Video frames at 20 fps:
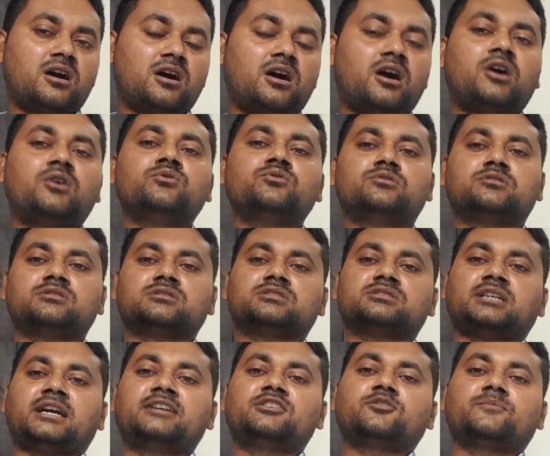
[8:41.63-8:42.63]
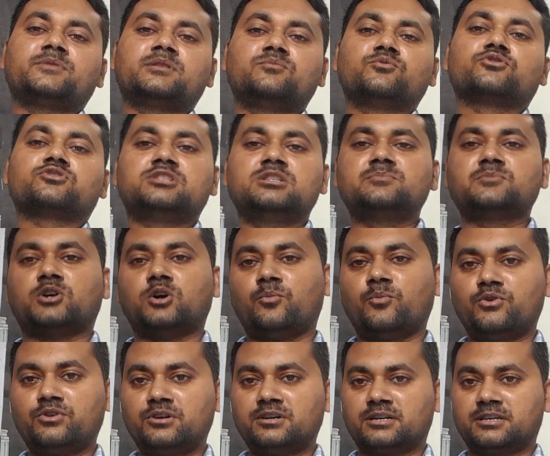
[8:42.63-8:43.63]
outside of the Muslim
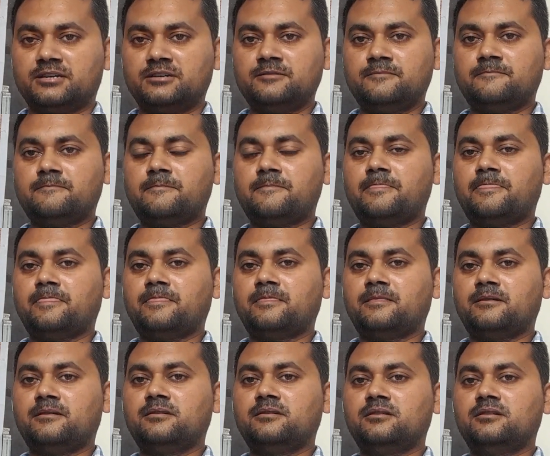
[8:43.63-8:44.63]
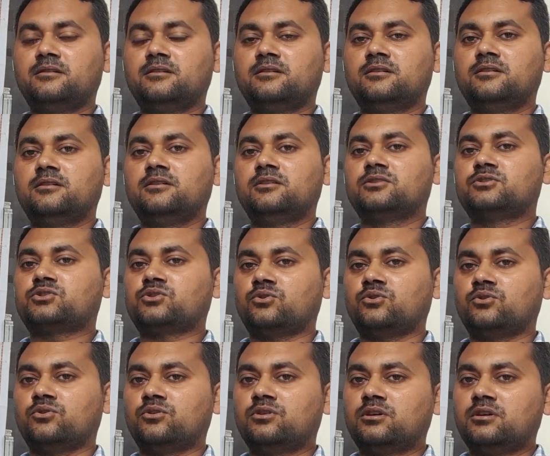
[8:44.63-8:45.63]
community.
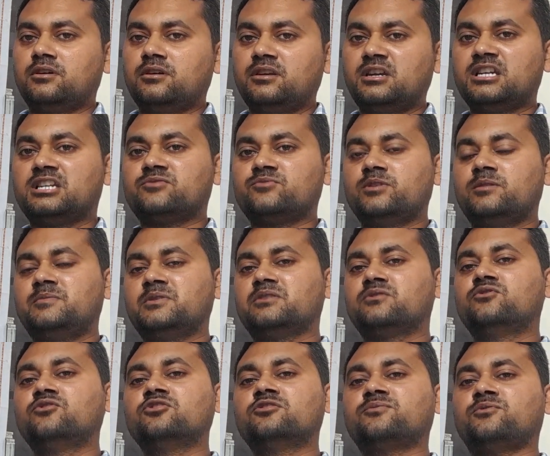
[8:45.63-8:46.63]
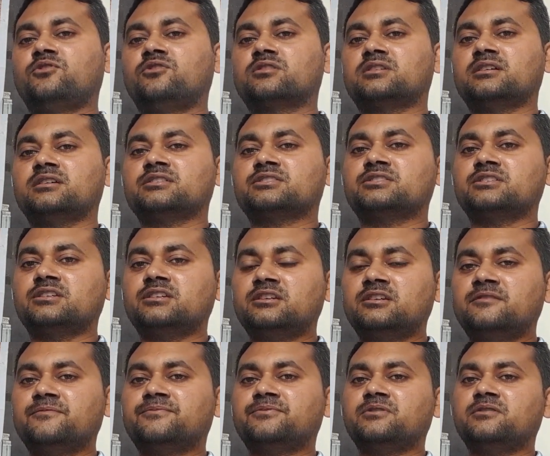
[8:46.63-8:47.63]
So it will be good for us
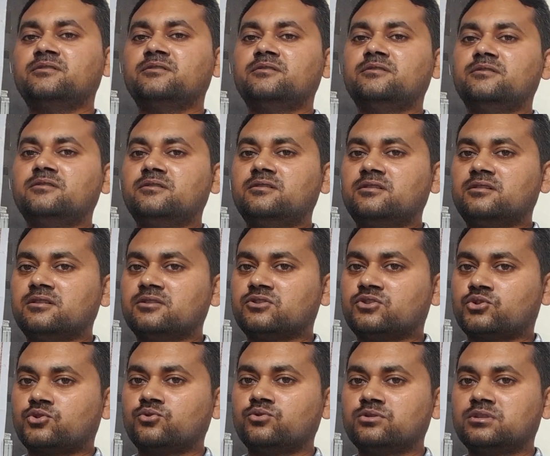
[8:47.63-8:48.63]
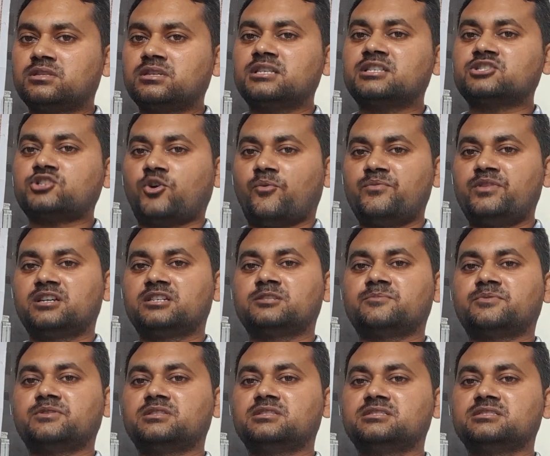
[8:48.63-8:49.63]
if through this communal
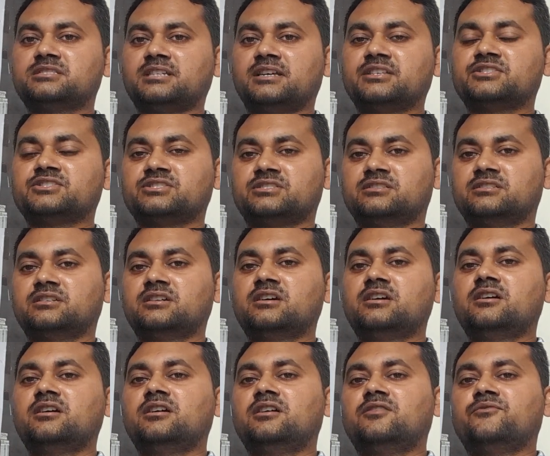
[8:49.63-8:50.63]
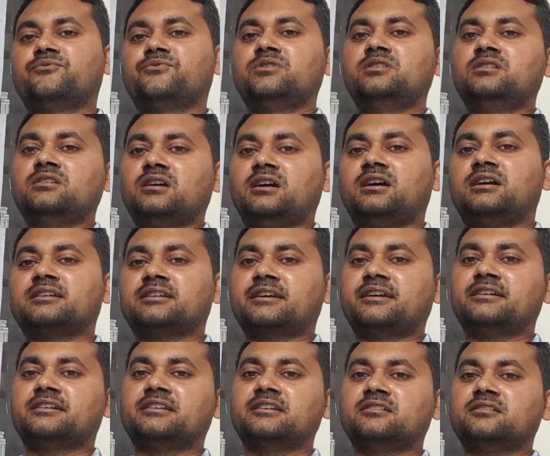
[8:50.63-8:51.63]
representation we are
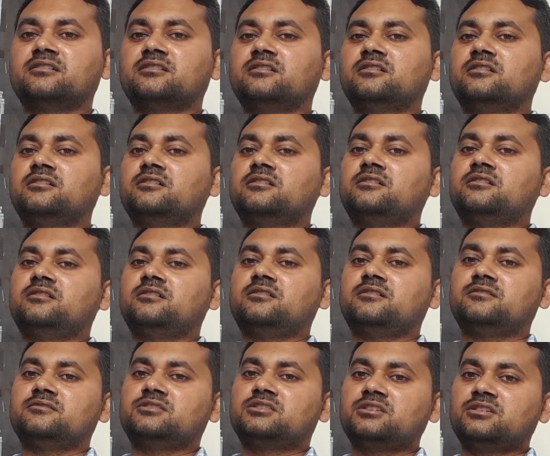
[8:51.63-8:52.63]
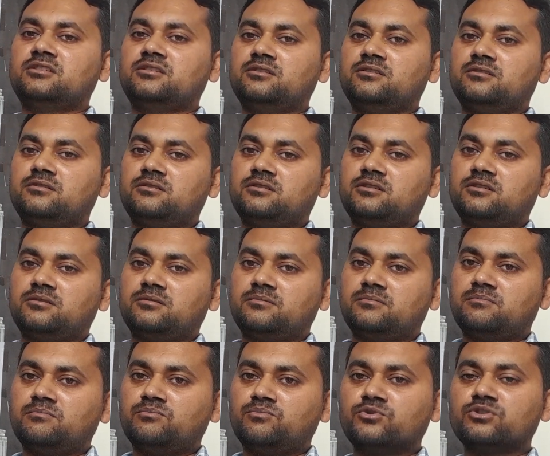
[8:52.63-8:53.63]
getting the
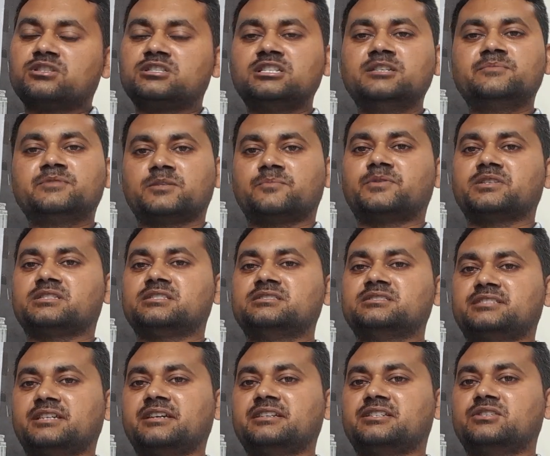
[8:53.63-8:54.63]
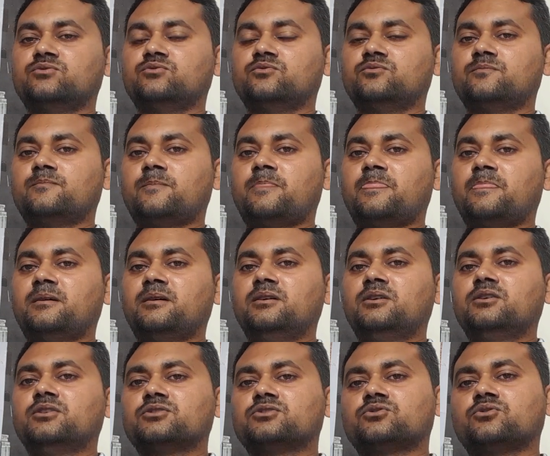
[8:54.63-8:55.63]
Muslim representative.
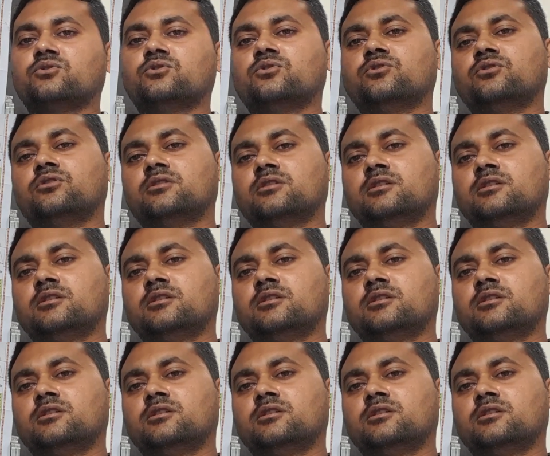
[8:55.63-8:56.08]
So